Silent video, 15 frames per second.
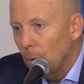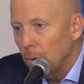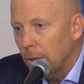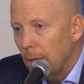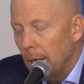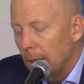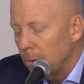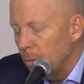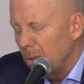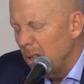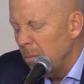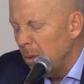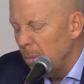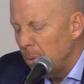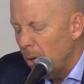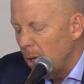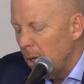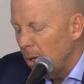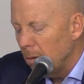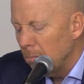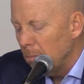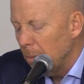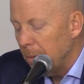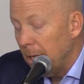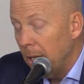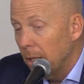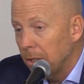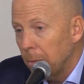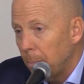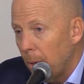Most guys wouldn't be playing. I mean,
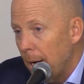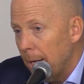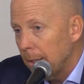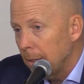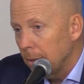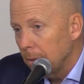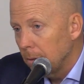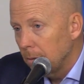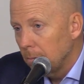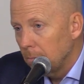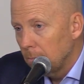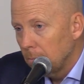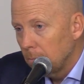he doesn't practice.